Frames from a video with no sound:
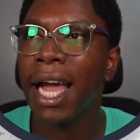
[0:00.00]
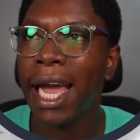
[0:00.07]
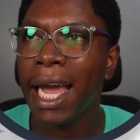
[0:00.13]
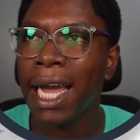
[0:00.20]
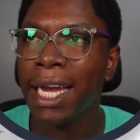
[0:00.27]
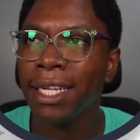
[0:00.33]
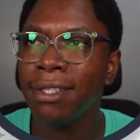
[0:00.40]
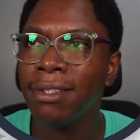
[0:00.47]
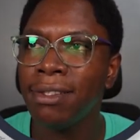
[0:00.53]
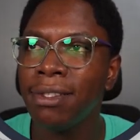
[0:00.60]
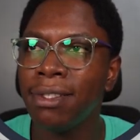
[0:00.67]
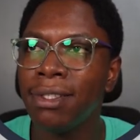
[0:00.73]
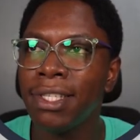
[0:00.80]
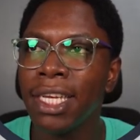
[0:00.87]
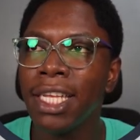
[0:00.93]
And
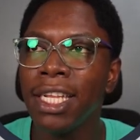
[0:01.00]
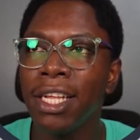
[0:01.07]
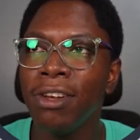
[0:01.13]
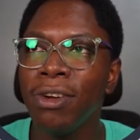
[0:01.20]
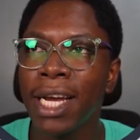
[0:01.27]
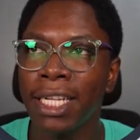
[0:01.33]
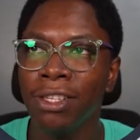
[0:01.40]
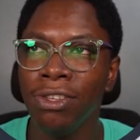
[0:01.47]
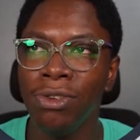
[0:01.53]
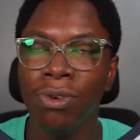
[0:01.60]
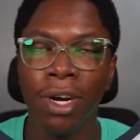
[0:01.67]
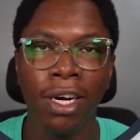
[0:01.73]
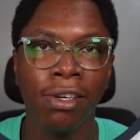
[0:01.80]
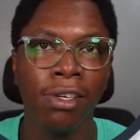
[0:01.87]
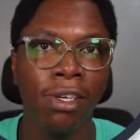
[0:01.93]
taking a look at the U
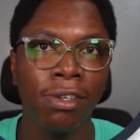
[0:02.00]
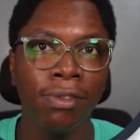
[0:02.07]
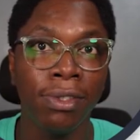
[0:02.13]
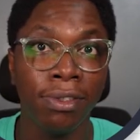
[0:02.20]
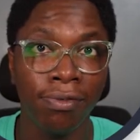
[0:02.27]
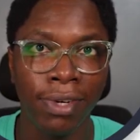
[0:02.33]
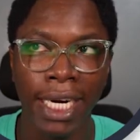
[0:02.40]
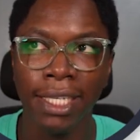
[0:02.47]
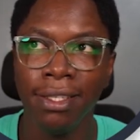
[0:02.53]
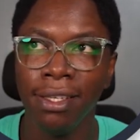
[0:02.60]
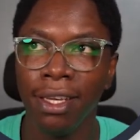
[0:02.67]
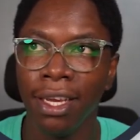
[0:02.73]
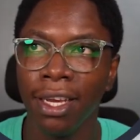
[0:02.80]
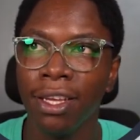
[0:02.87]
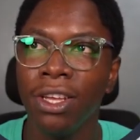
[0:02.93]
R L right
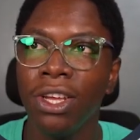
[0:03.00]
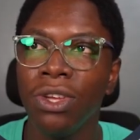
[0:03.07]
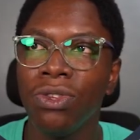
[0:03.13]
here,